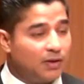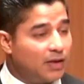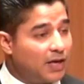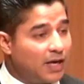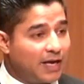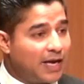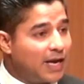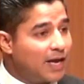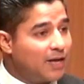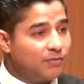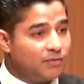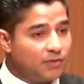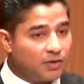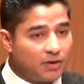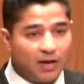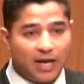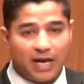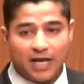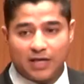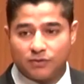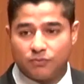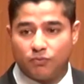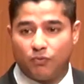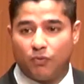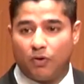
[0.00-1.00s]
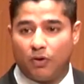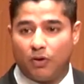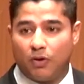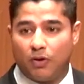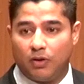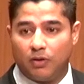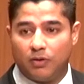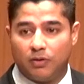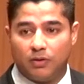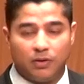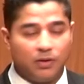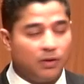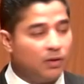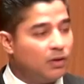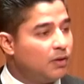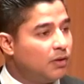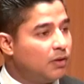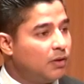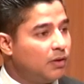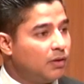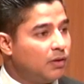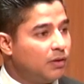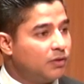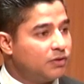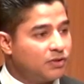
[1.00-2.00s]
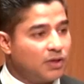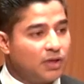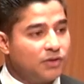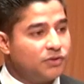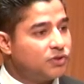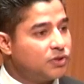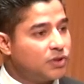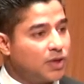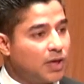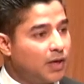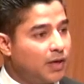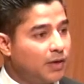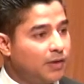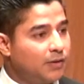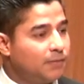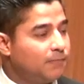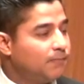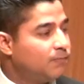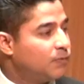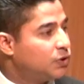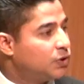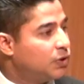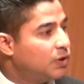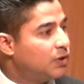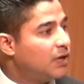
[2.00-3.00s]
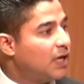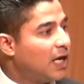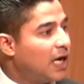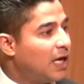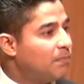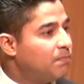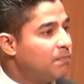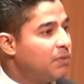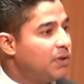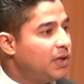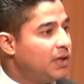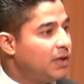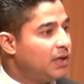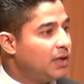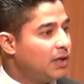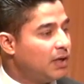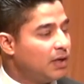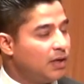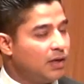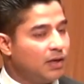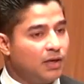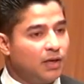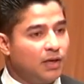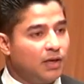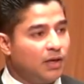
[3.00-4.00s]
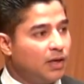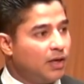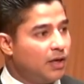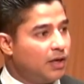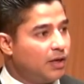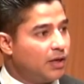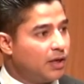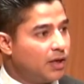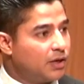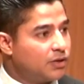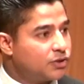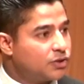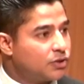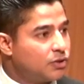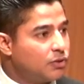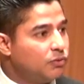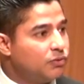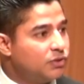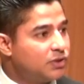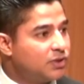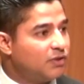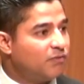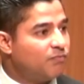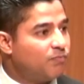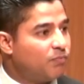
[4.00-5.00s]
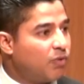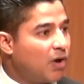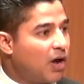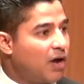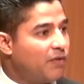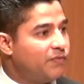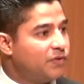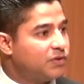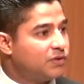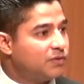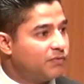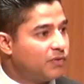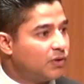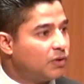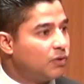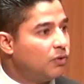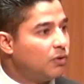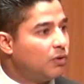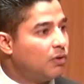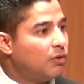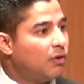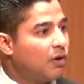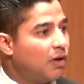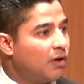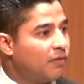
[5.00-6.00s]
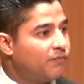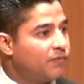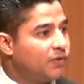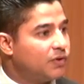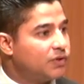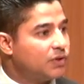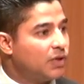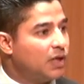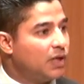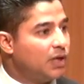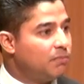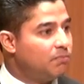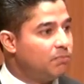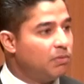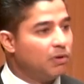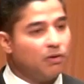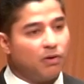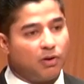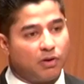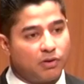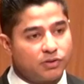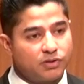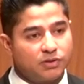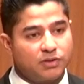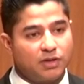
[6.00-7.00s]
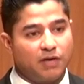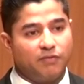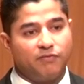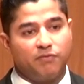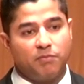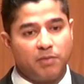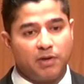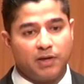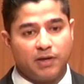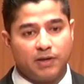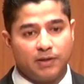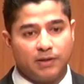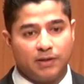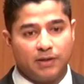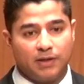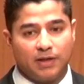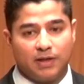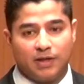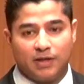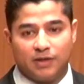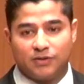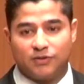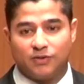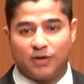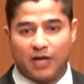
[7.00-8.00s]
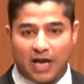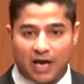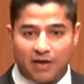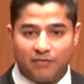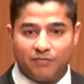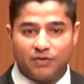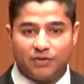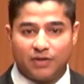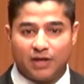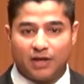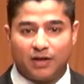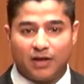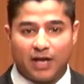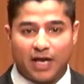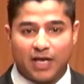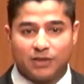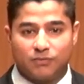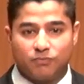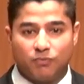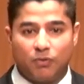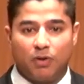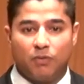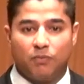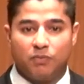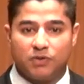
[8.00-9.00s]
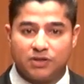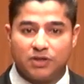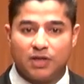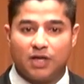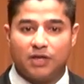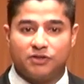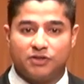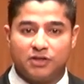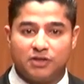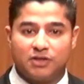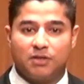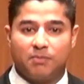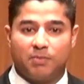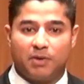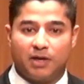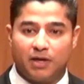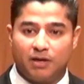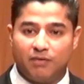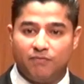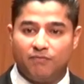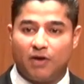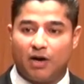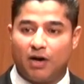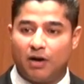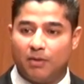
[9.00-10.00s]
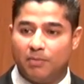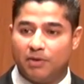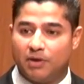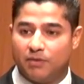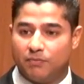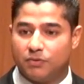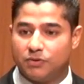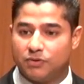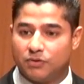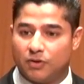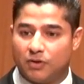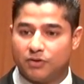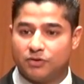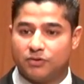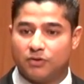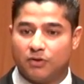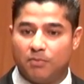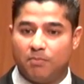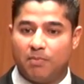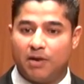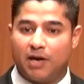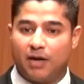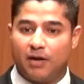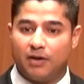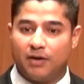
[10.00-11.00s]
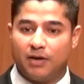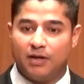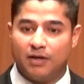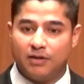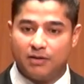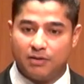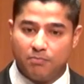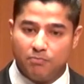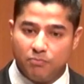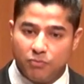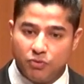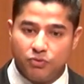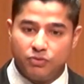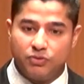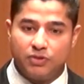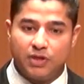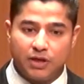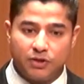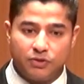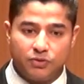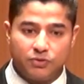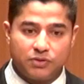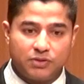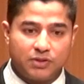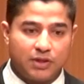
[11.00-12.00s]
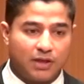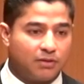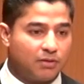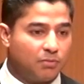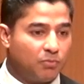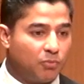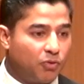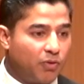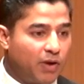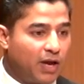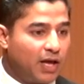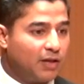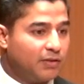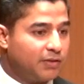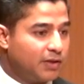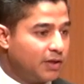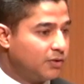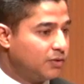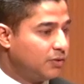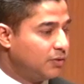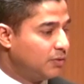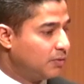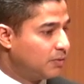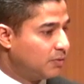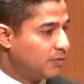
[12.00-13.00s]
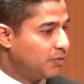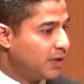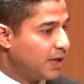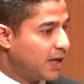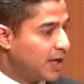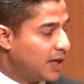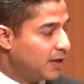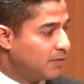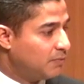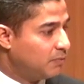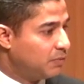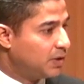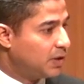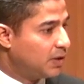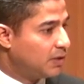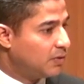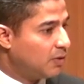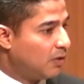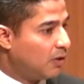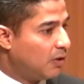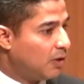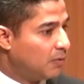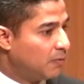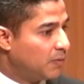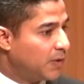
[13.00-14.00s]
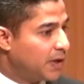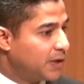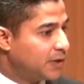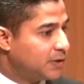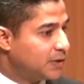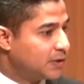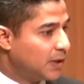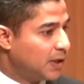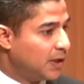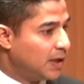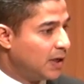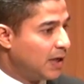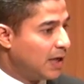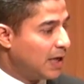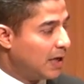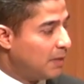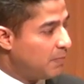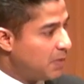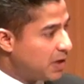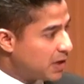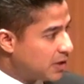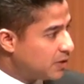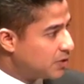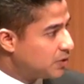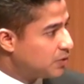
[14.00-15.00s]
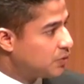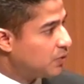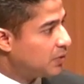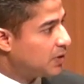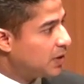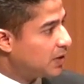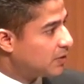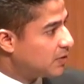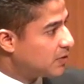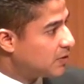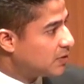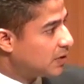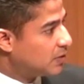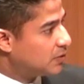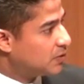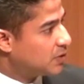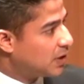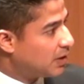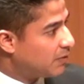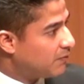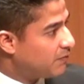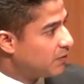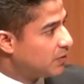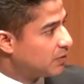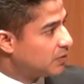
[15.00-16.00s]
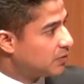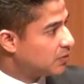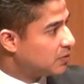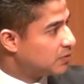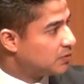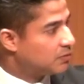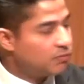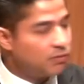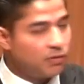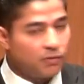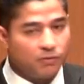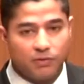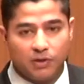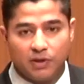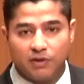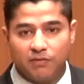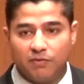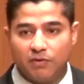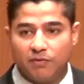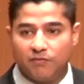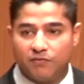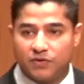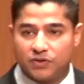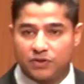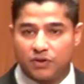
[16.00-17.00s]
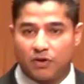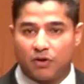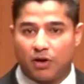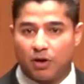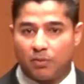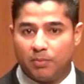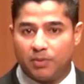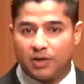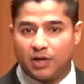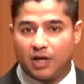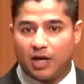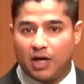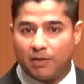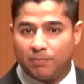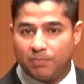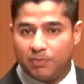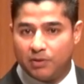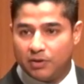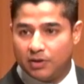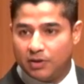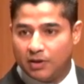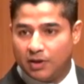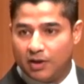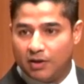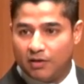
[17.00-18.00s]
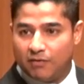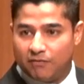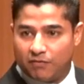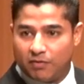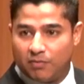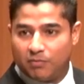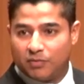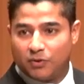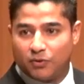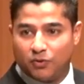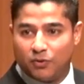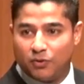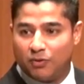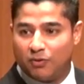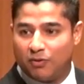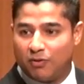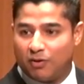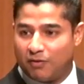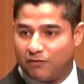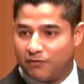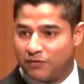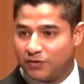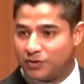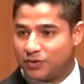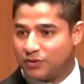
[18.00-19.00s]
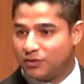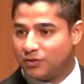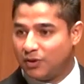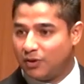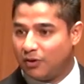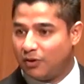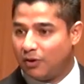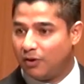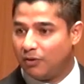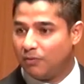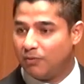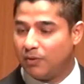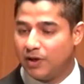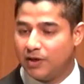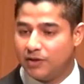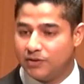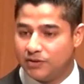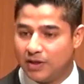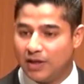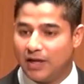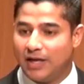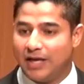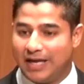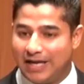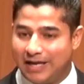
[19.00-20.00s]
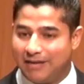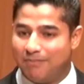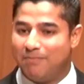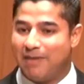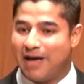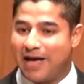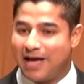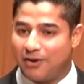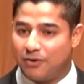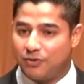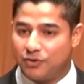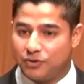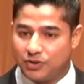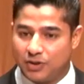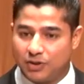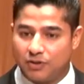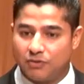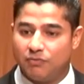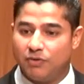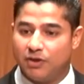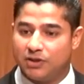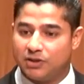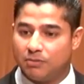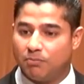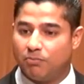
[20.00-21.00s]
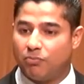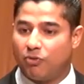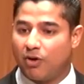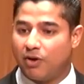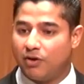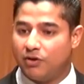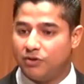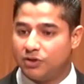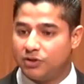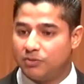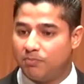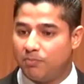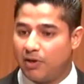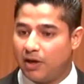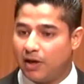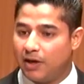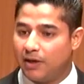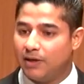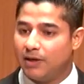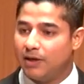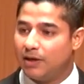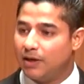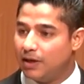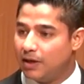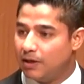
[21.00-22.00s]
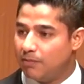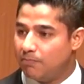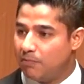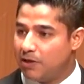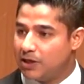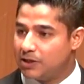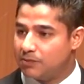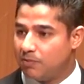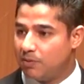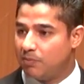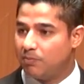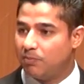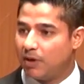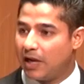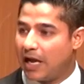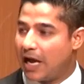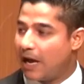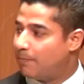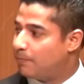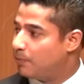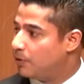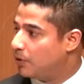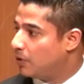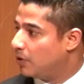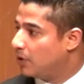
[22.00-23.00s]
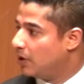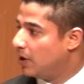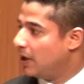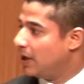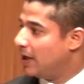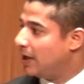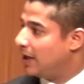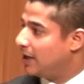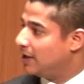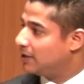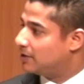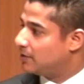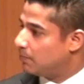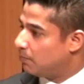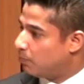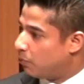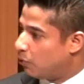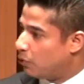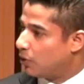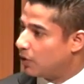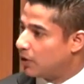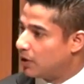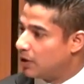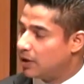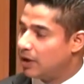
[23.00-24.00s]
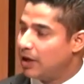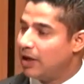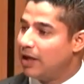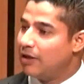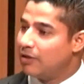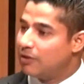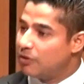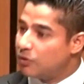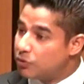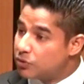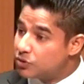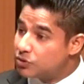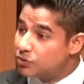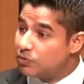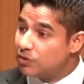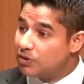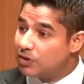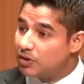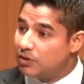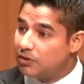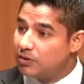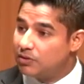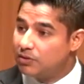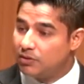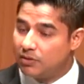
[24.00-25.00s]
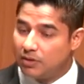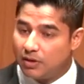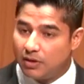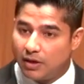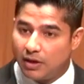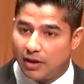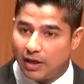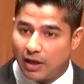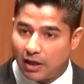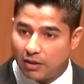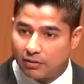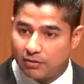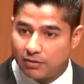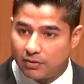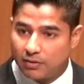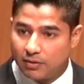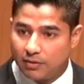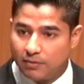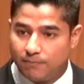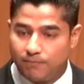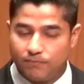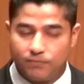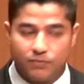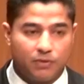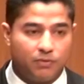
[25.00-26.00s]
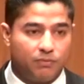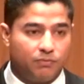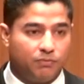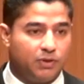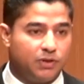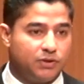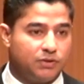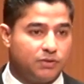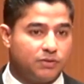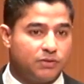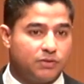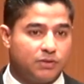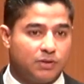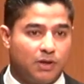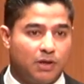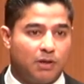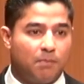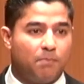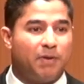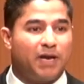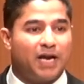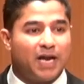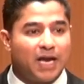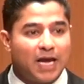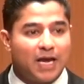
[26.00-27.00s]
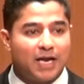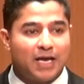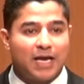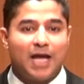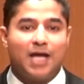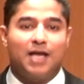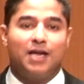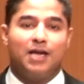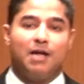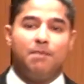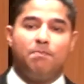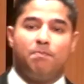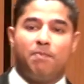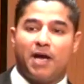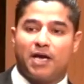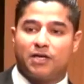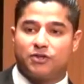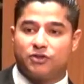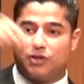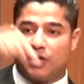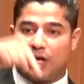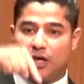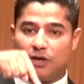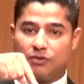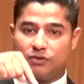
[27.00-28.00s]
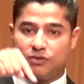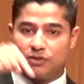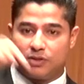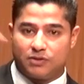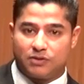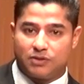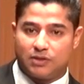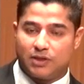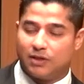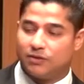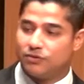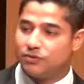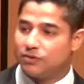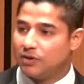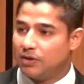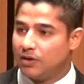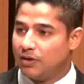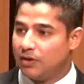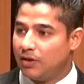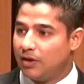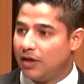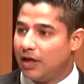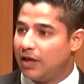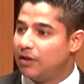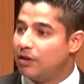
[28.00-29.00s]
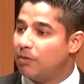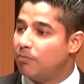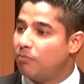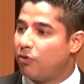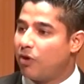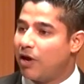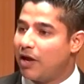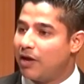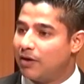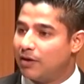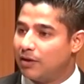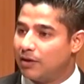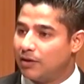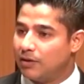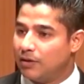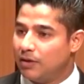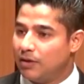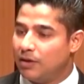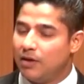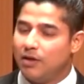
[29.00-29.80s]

Again, the glass wall, sunshine should not be exclusive province of the corner office. It belongs to everybody. So having that glass wall was not just about environment, it was also about the mood that you set, the morale that you create within the hallways, and making sure that the sunshine filters through, even if it's a carbon copy from the corner office to the hallways. It matters. It creates a brighter spot. It makes people happier. It's important. Those were the health reasons. But again, impacts dollars and cents. And then branding.